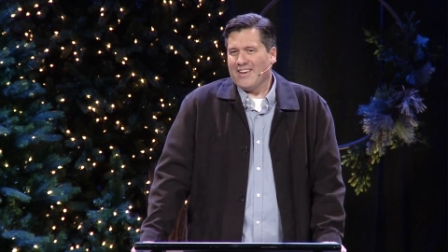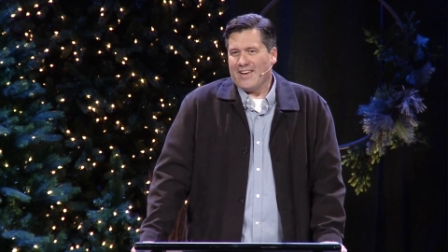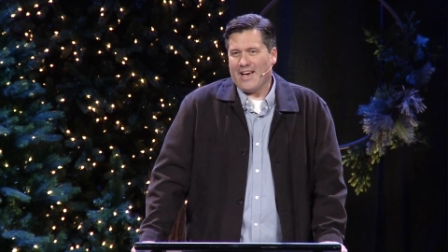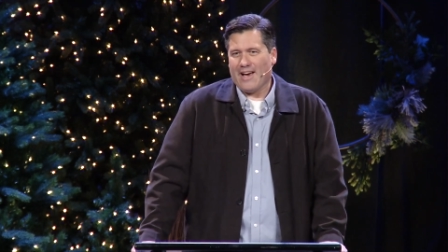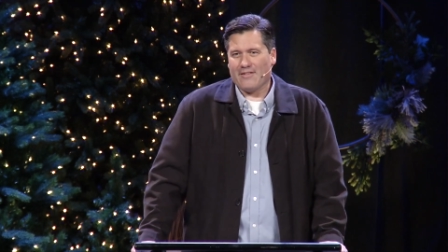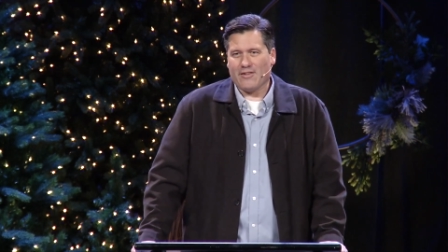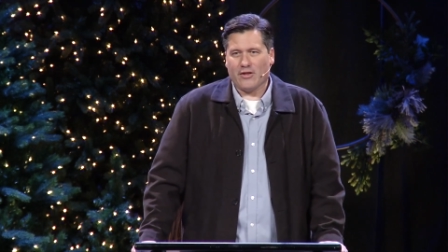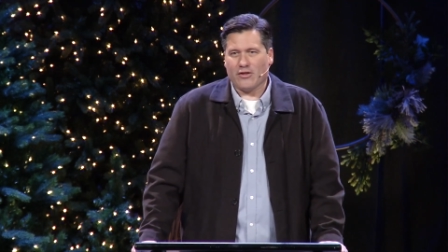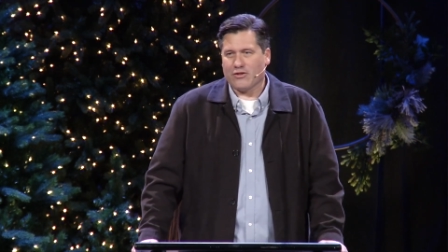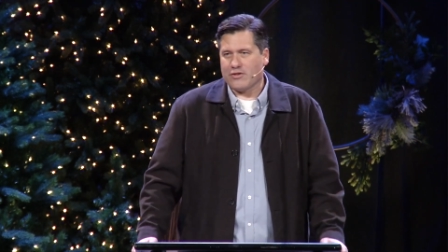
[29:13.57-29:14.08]

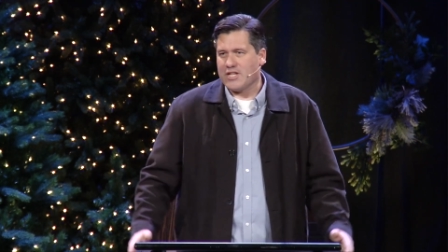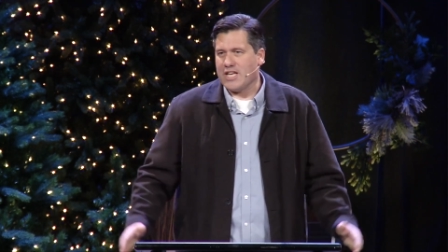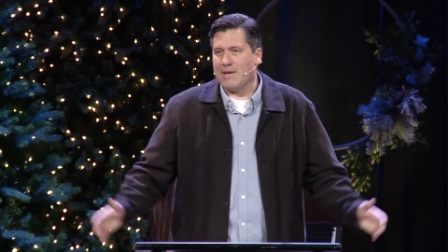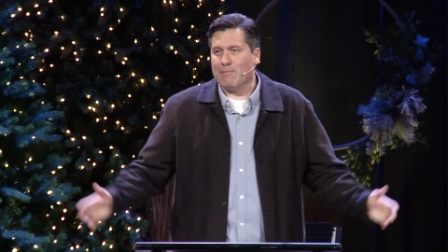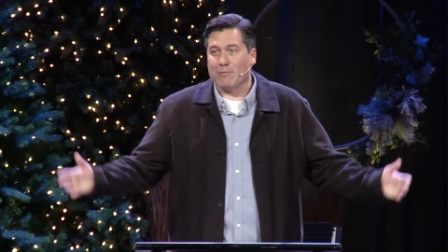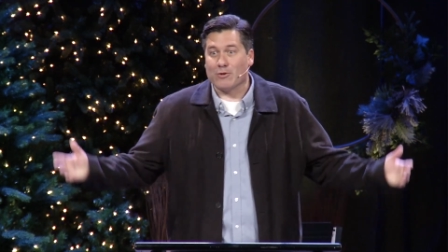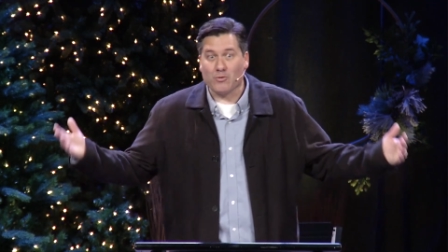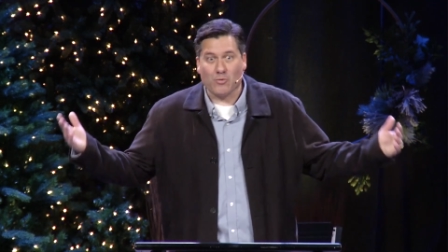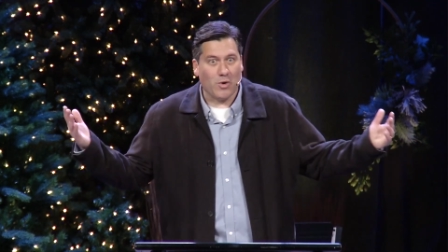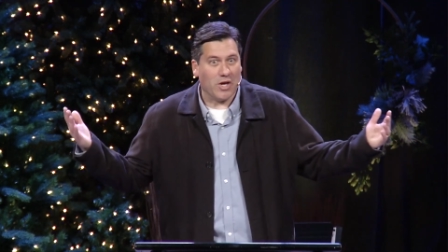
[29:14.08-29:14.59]
the
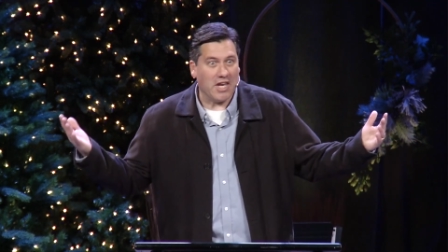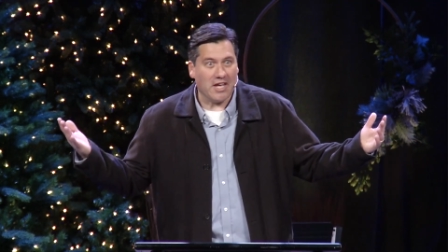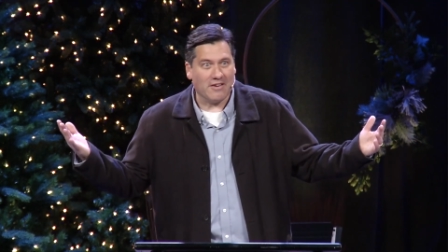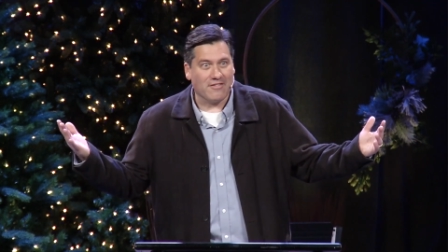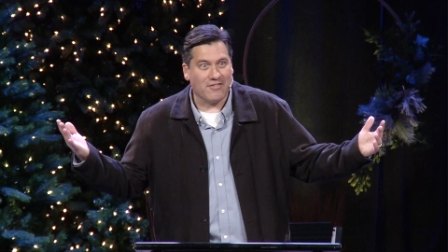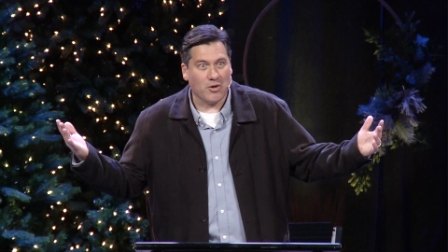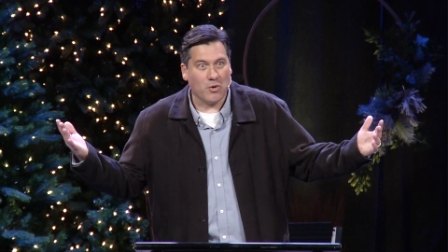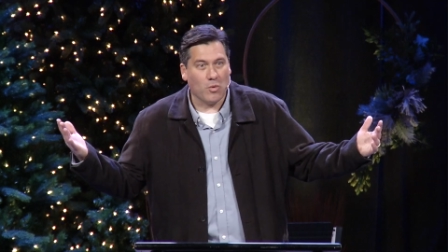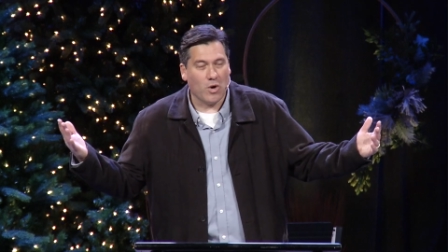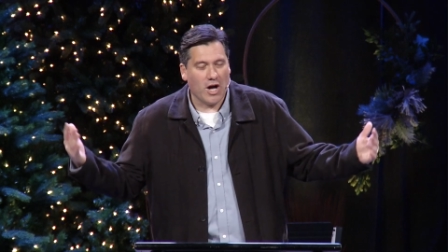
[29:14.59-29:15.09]
team was winning
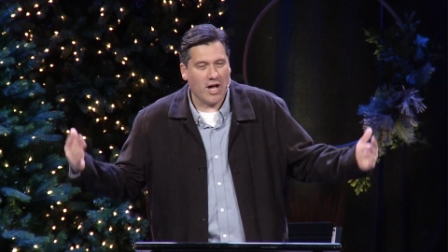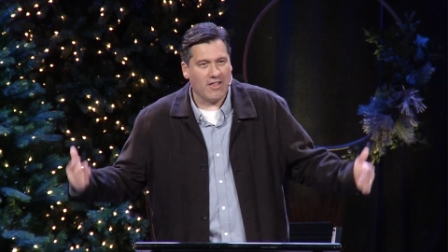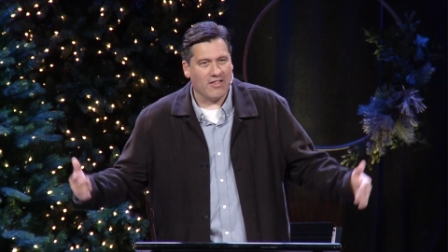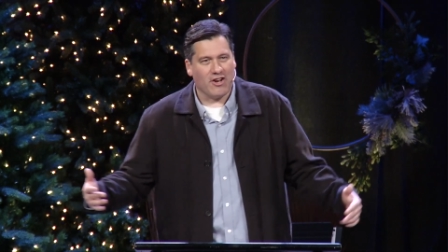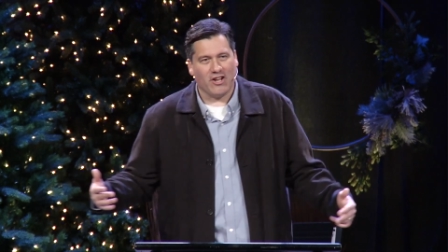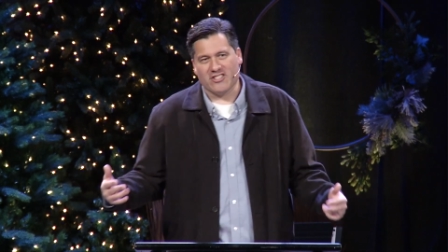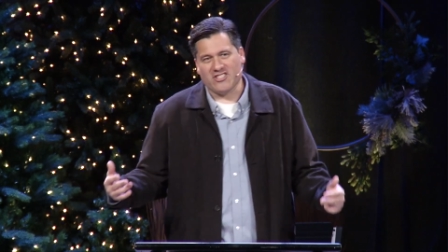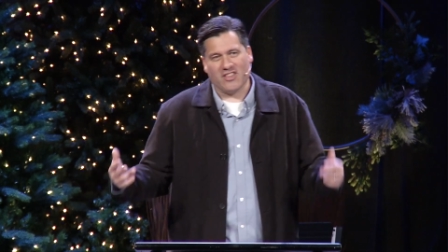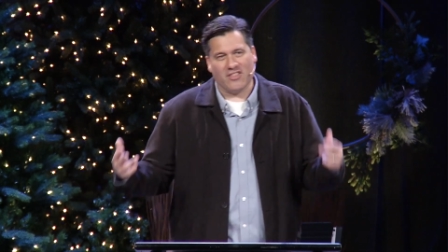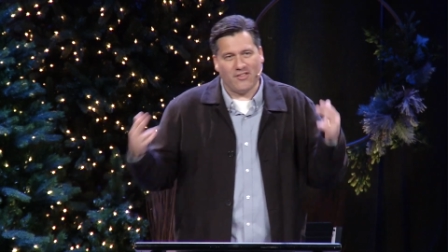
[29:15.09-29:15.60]
for a while, and
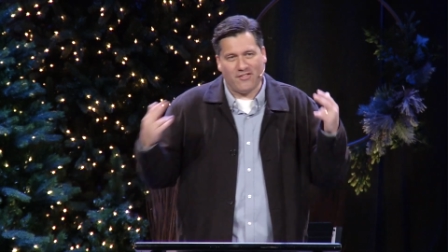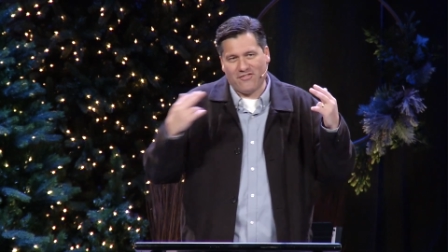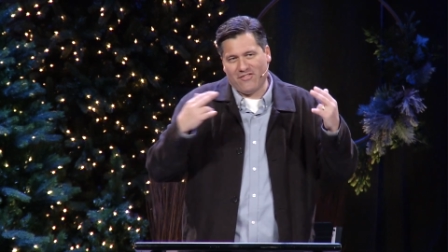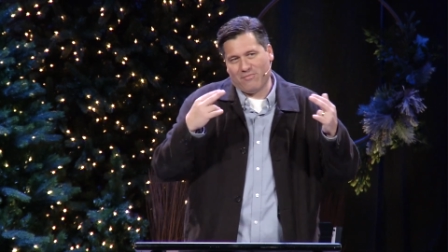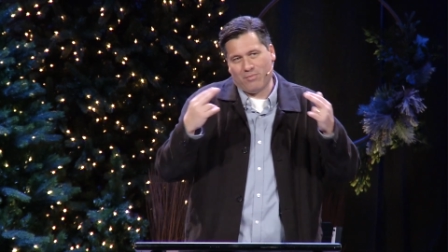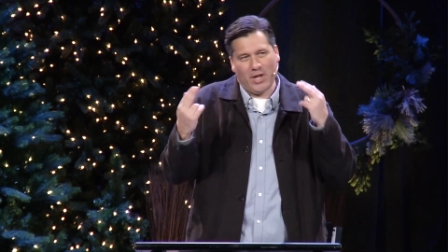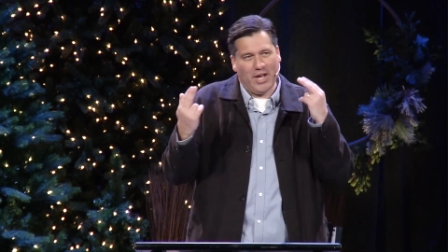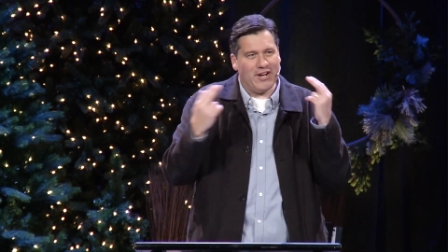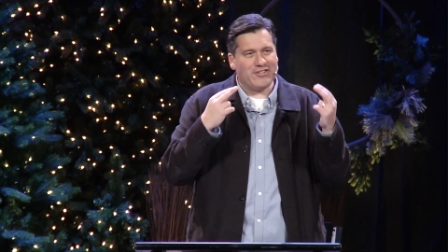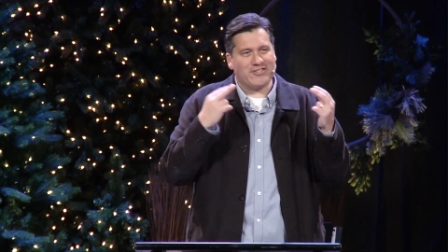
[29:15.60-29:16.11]
all of a sudden the
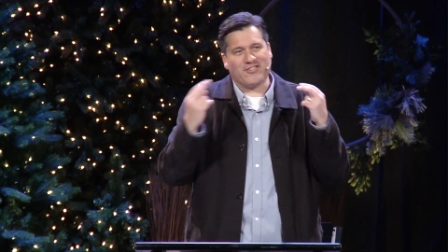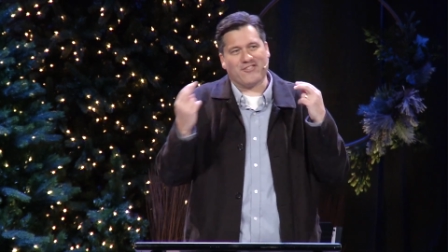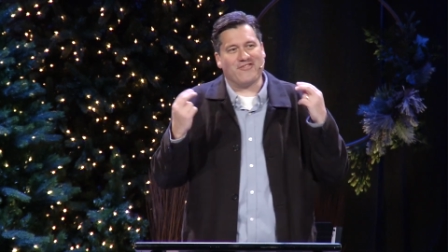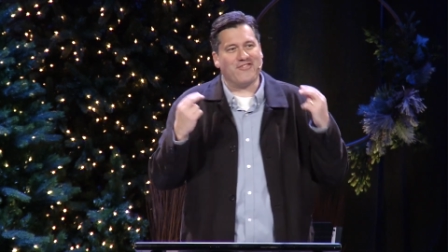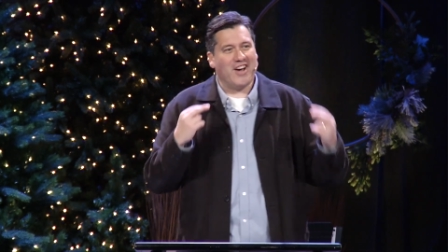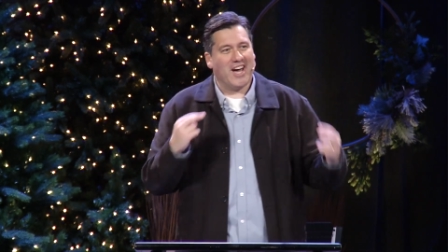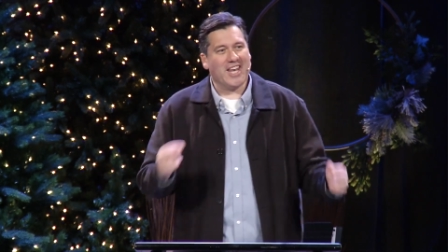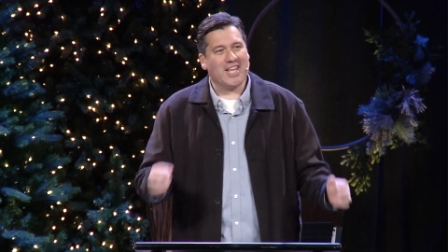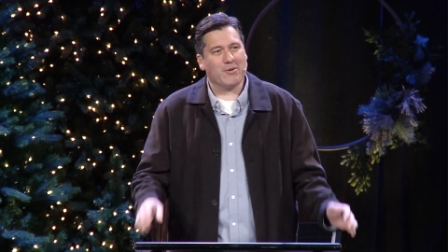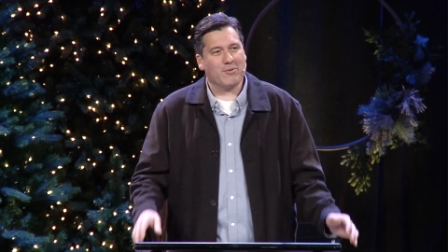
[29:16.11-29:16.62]
players are
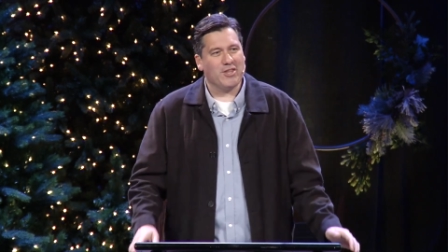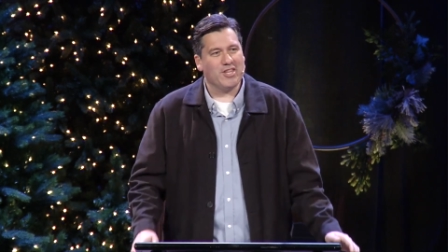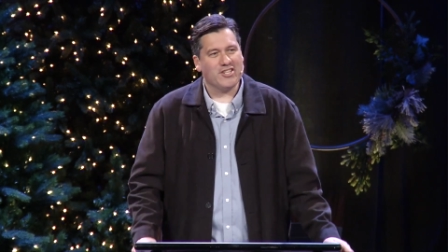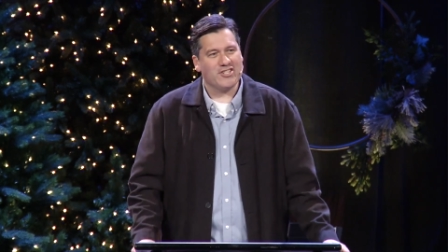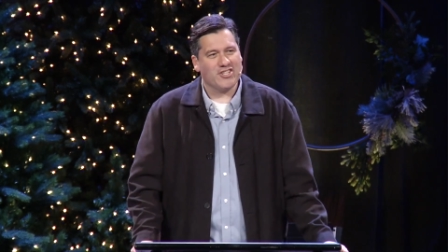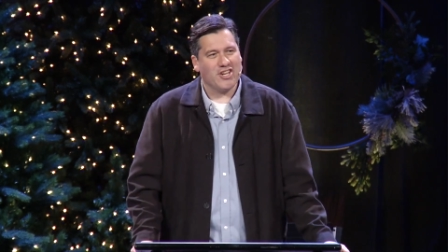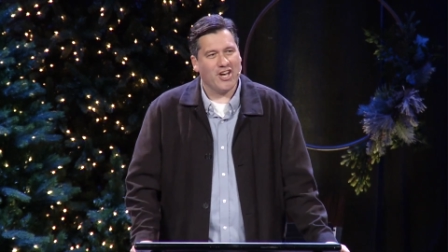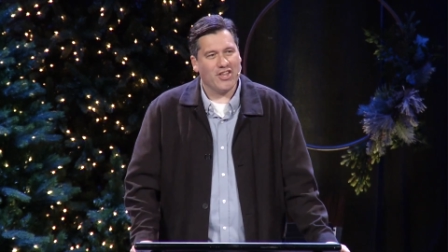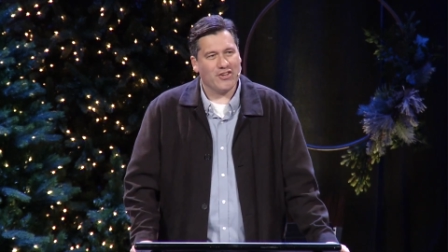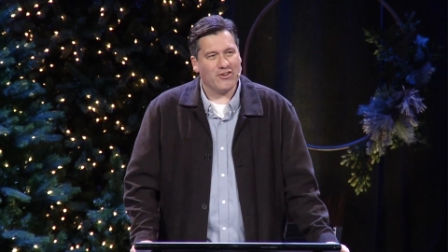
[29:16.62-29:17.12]
fighting with
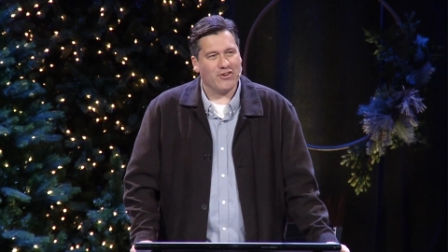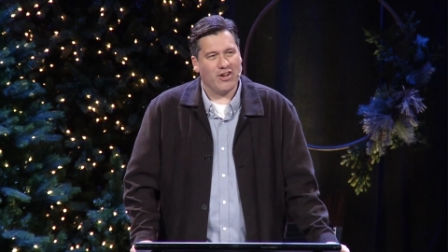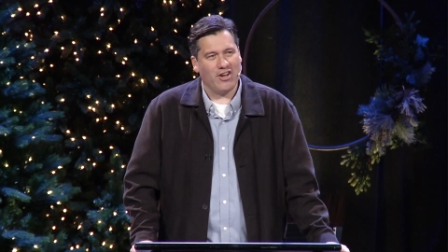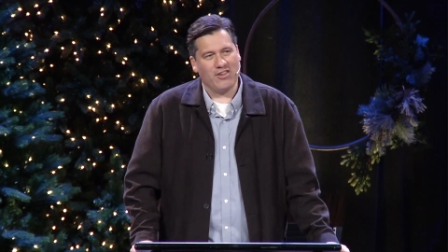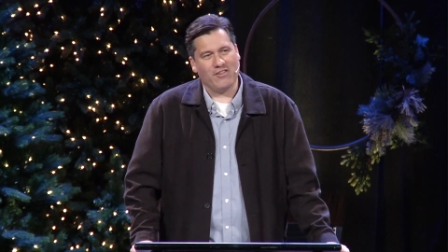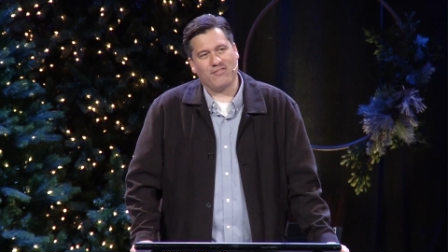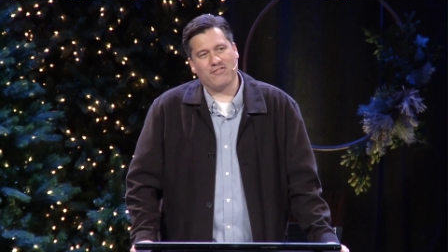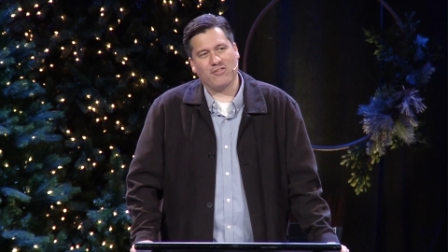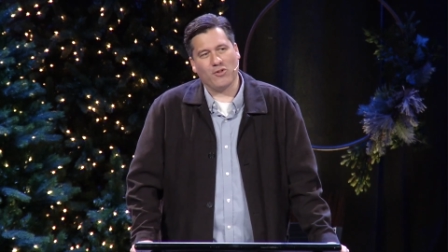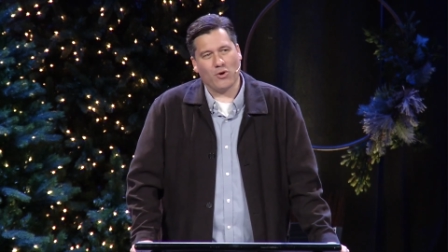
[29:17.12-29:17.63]
each other on
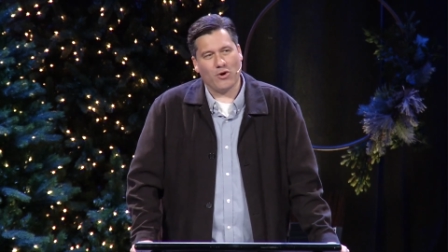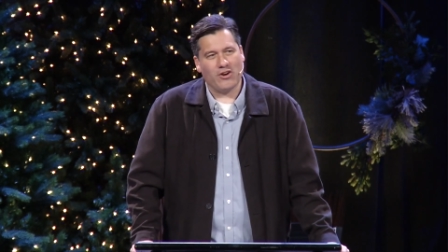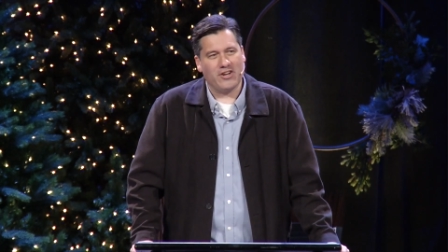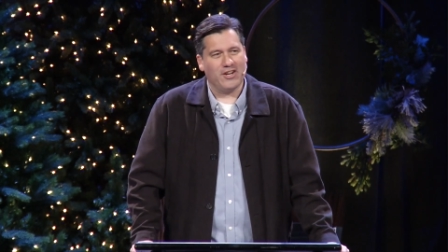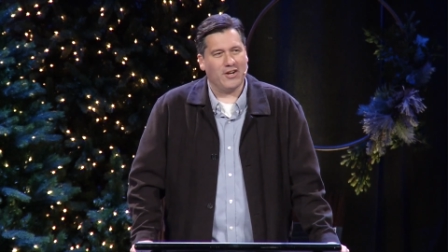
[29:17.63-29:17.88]
the floor.